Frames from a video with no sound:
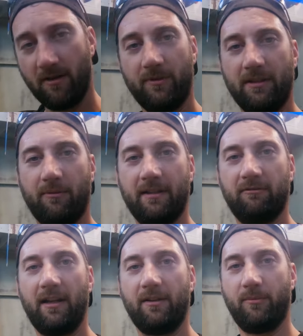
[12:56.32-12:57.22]
we're
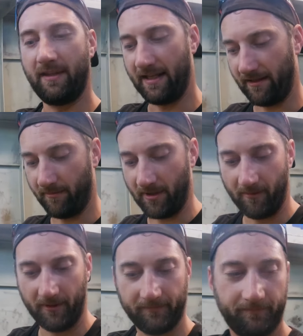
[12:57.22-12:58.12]
running with that at the
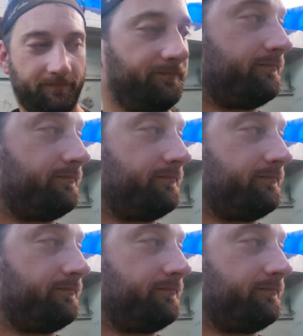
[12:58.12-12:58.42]
moment.